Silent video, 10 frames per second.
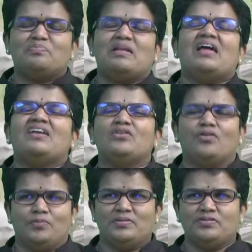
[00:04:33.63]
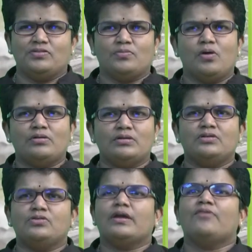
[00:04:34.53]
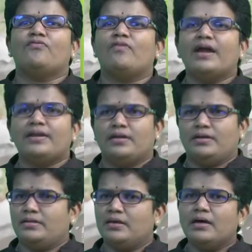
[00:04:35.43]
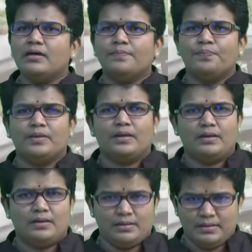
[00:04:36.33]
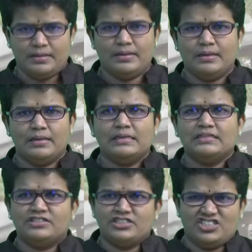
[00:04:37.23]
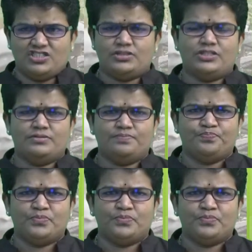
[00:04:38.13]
plenty of business model you can find in the search engine.